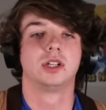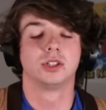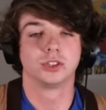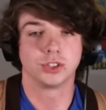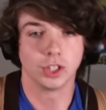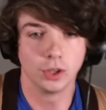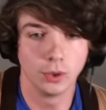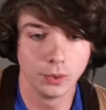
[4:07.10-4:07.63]

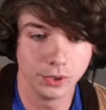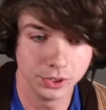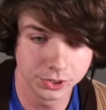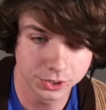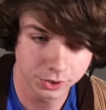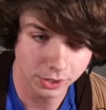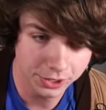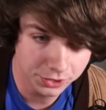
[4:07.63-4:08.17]
So
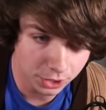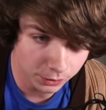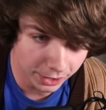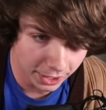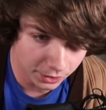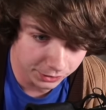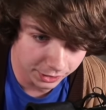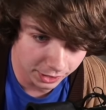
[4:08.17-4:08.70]
there's threads going
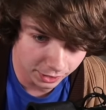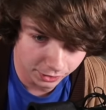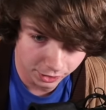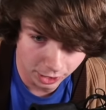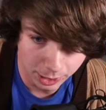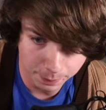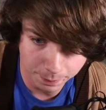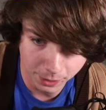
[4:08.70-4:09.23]
out there that
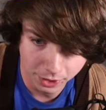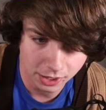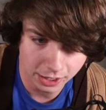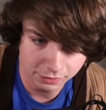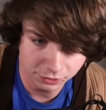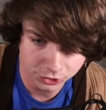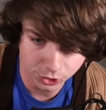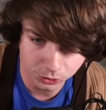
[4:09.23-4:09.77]
I'm
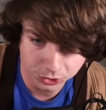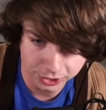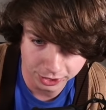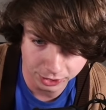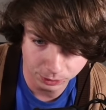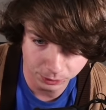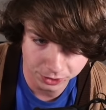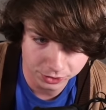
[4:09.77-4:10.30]
I've
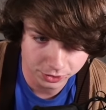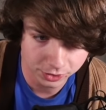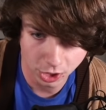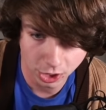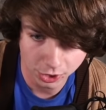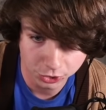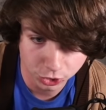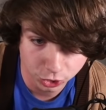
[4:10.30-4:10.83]
associated with
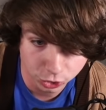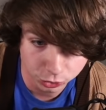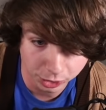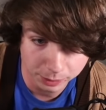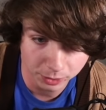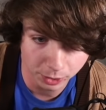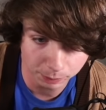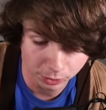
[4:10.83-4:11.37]
a
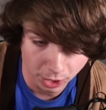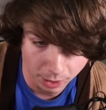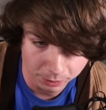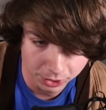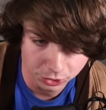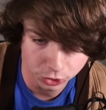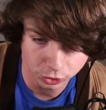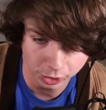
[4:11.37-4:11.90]
streamer, a
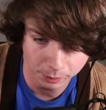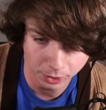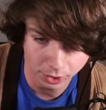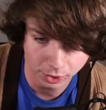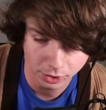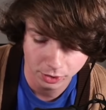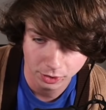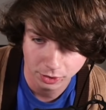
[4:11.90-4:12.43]
prominent
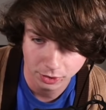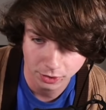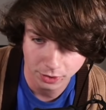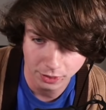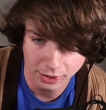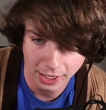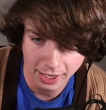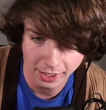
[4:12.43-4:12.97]
streamer
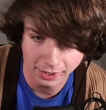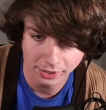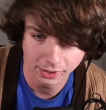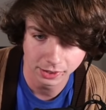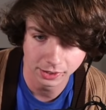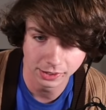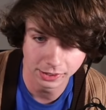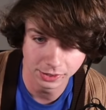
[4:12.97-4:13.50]
that
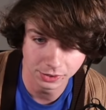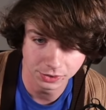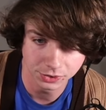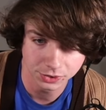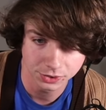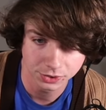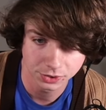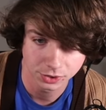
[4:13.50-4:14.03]

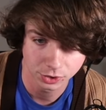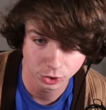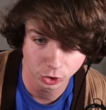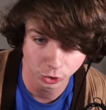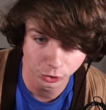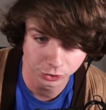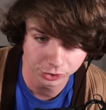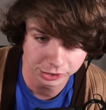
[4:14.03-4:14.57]
is
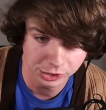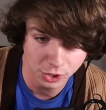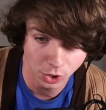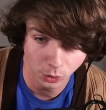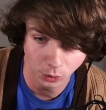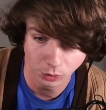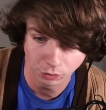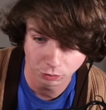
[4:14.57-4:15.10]
currently
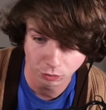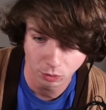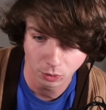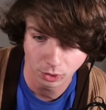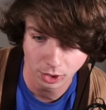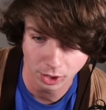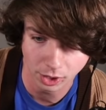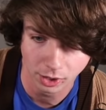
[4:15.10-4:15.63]
known
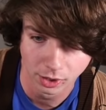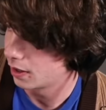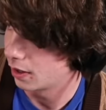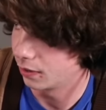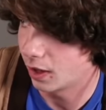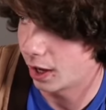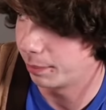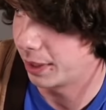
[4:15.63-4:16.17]
for a
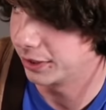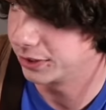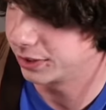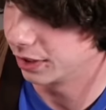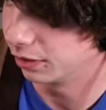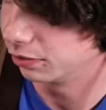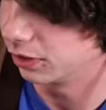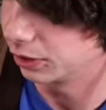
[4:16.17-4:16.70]
lot of bad
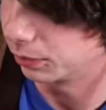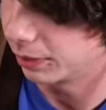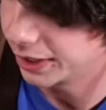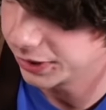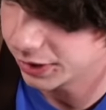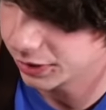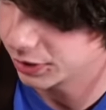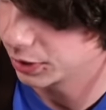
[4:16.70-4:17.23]
stuff, like
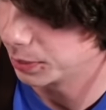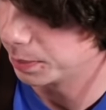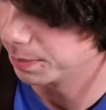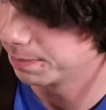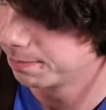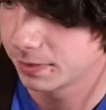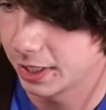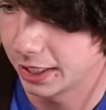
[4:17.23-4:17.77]

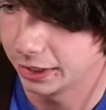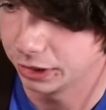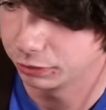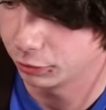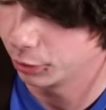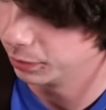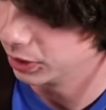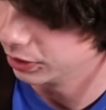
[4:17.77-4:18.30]
racism, any
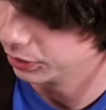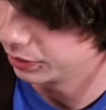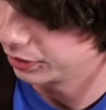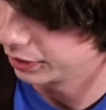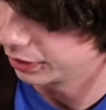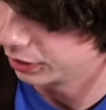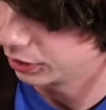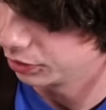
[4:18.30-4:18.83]
phobia you could
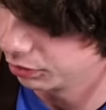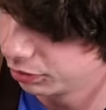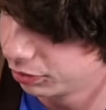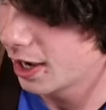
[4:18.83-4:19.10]
think of.